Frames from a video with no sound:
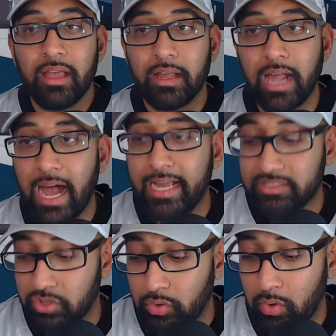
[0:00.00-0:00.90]

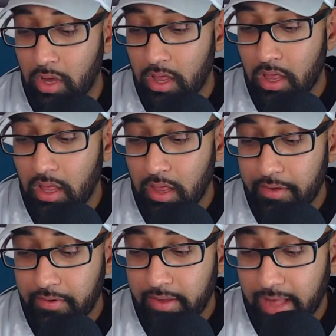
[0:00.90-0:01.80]
Guys who
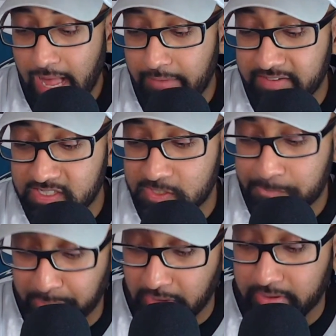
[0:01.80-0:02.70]
have
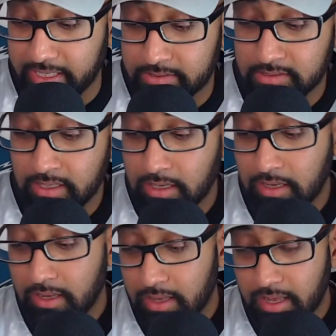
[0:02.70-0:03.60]
experience
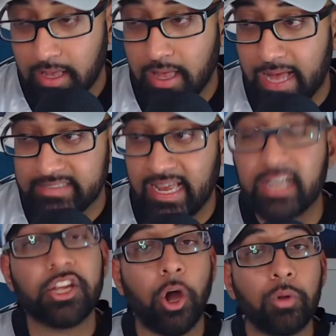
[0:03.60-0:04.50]
as
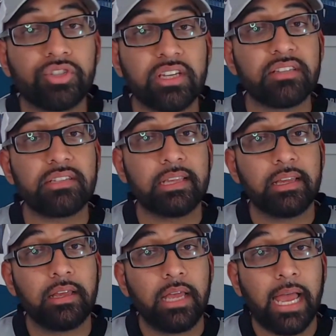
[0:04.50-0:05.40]
head coaches
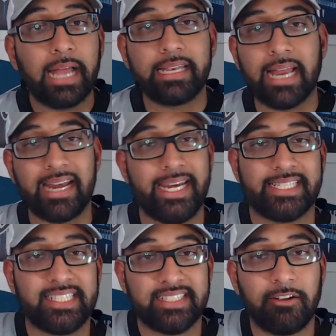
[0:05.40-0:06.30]
and not
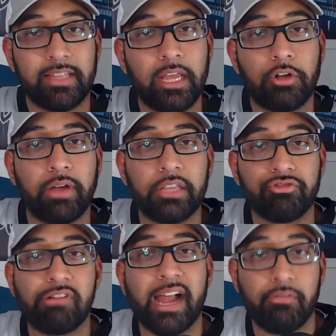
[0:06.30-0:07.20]
necessarily a great
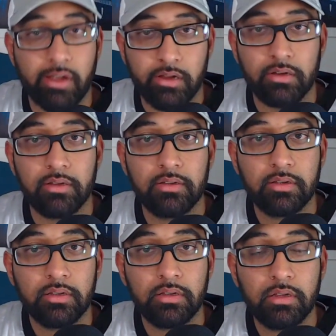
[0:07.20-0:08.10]
track record.
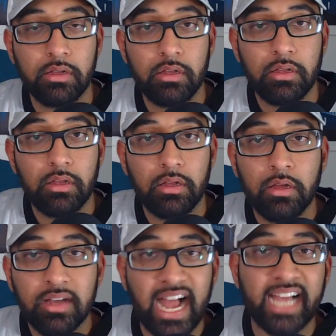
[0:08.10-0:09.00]

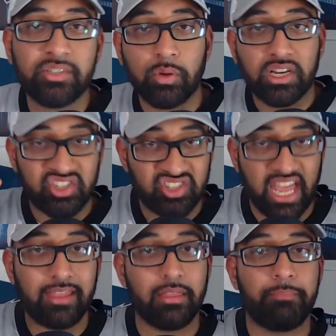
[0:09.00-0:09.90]
Guys who are going to
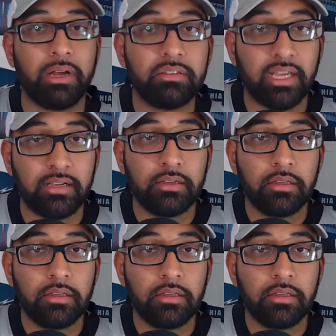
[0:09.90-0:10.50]
stay in the building.